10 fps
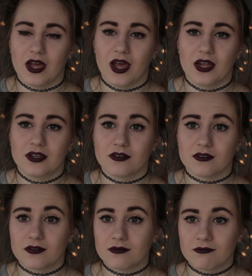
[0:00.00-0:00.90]
And
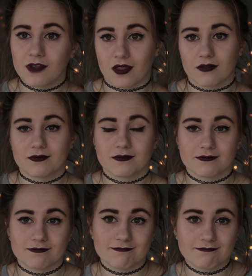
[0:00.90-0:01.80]
yeah,
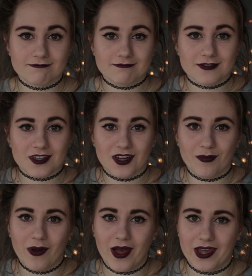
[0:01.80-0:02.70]

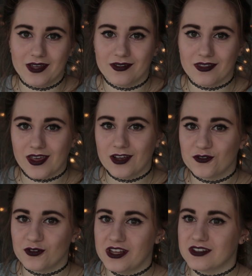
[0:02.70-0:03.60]
goodbye. Thanks for